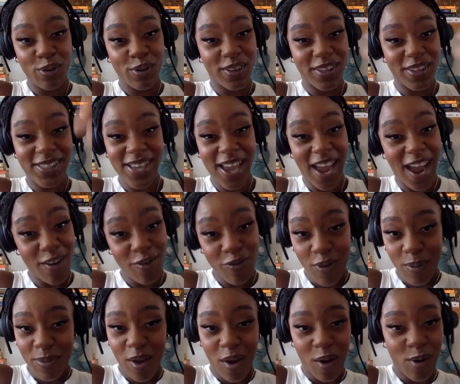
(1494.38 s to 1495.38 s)
through the town
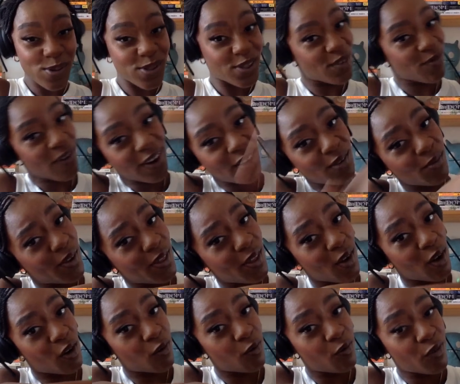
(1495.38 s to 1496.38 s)
from the ocean, right where
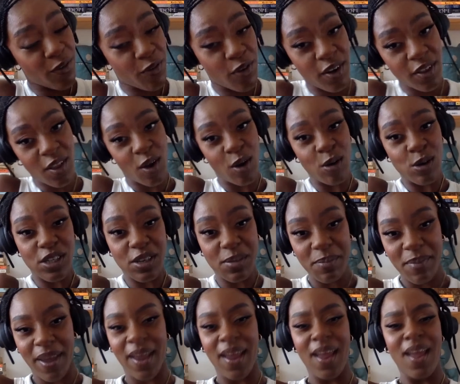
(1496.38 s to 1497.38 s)
the river and the
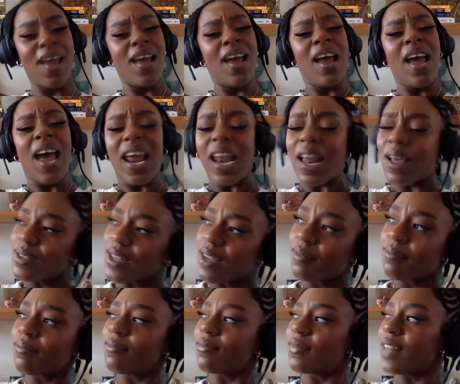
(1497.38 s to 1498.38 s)
ocean met. And I was
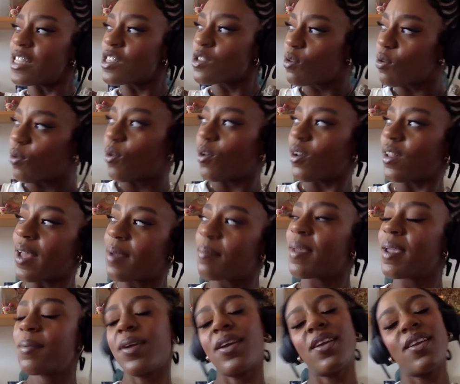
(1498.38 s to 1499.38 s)
like, that's cool. Like
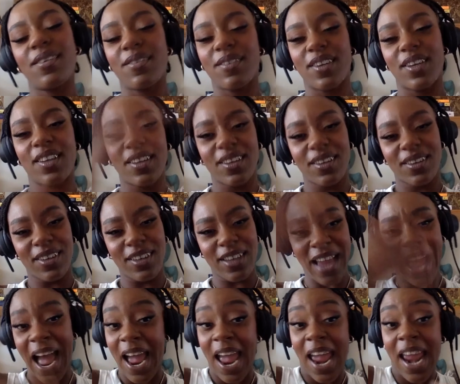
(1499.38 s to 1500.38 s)
maybe,
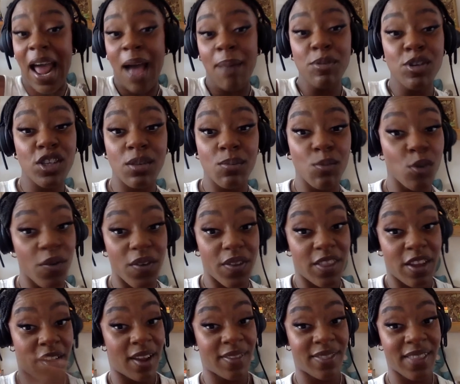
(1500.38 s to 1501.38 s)
I'm just
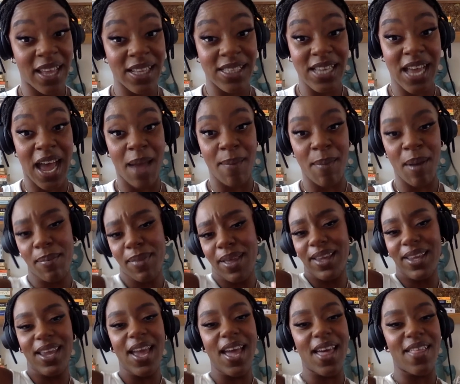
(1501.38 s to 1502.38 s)
moving there at that time. I'm
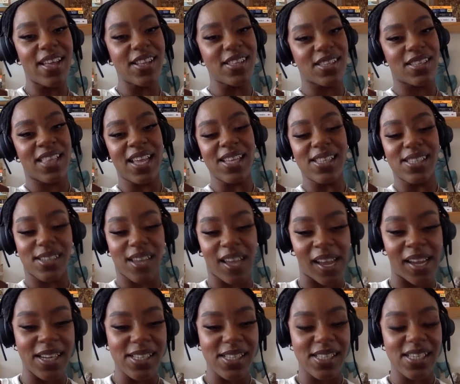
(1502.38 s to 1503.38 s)
like, yeah, that's
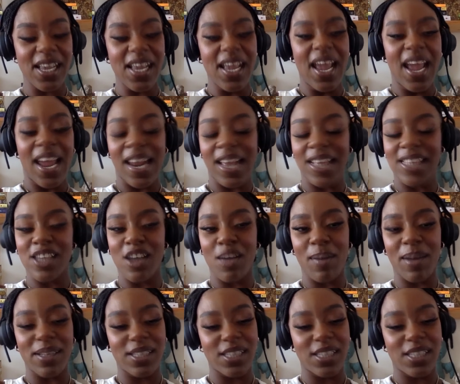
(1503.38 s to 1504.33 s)
nice. And I tell my